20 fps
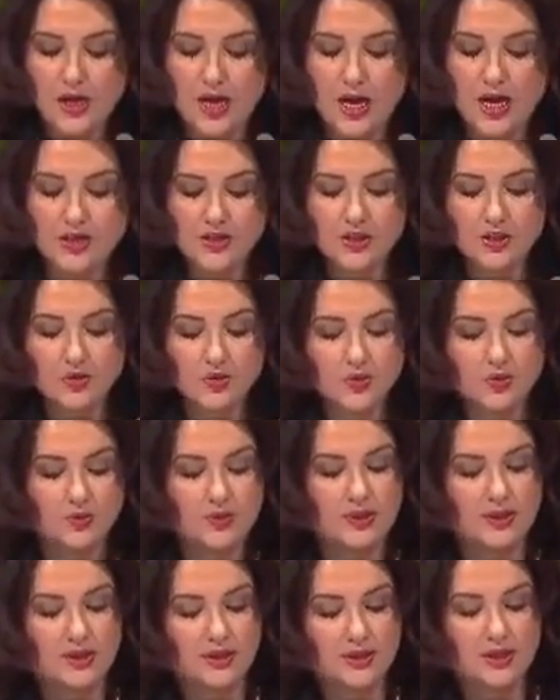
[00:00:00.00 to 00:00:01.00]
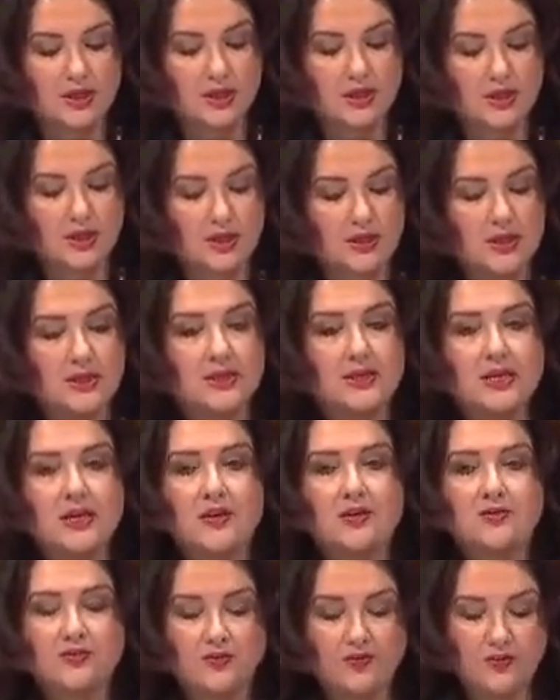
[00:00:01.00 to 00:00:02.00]
Us women and girls
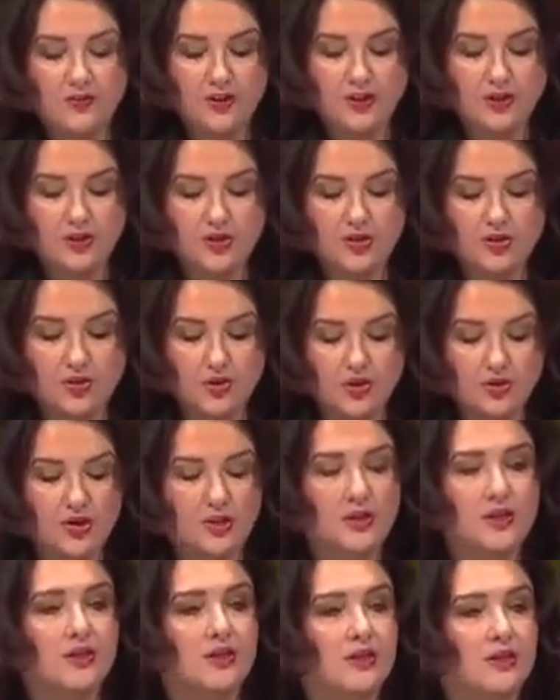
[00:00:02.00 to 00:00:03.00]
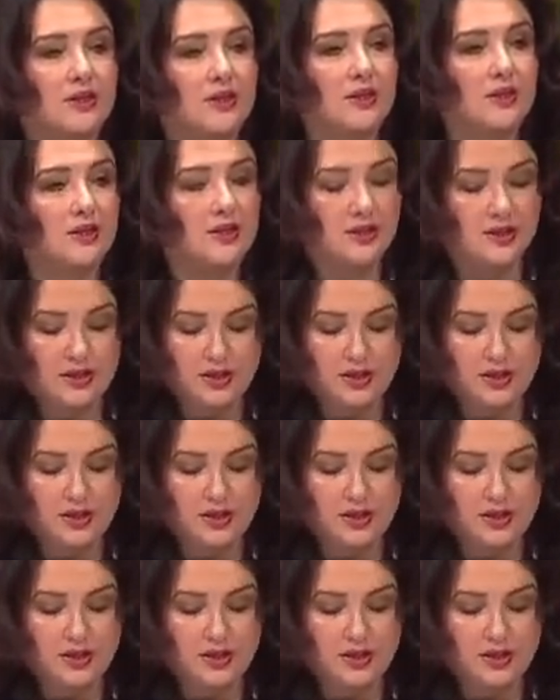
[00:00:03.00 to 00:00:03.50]
have historically,